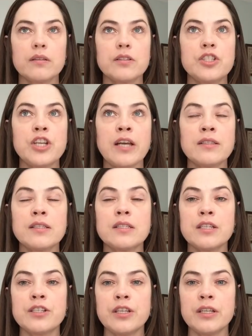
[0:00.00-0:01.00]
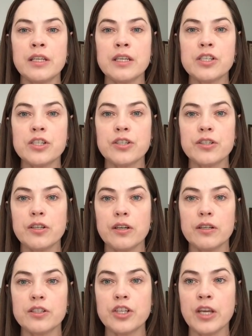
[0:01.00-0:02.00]
Jen's stitching niche,
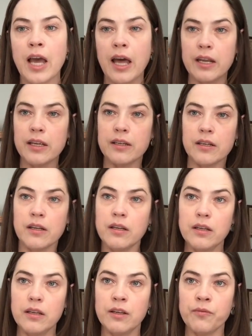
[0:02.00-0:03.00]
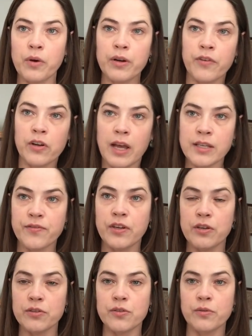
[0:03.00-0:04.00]
she had it in one of her last
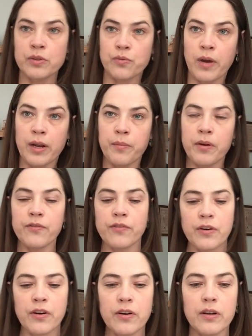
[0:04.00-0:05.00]
videos. It was right above her.